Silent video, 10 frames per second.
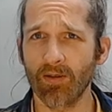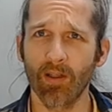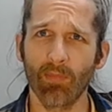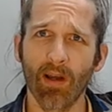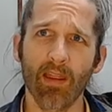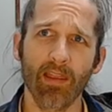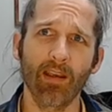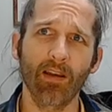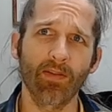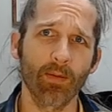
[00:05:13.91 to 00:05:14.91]
So you might
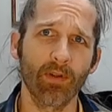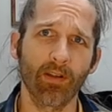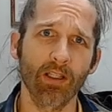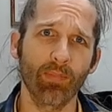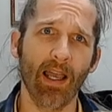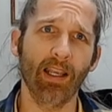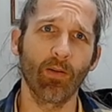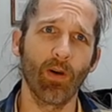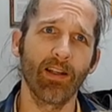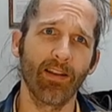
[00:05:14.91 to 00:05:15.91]
think of something as black and
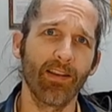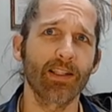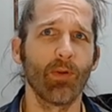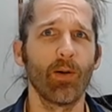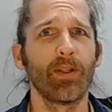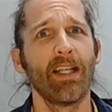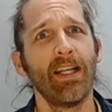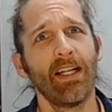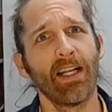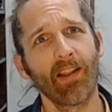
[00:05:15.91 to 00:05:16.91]
white in this moment,
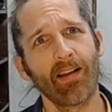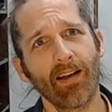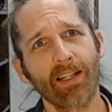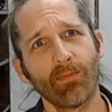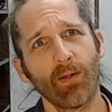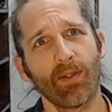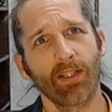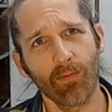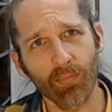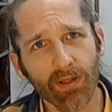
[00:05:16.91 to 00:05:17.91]
and then the next moment
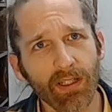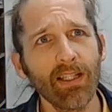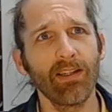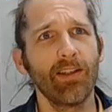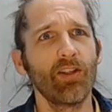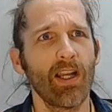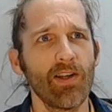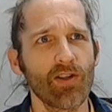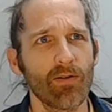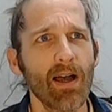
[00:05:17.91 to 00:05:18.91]
completely
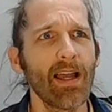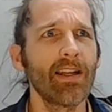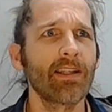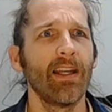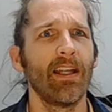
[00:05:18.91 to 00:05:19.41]
change your mind.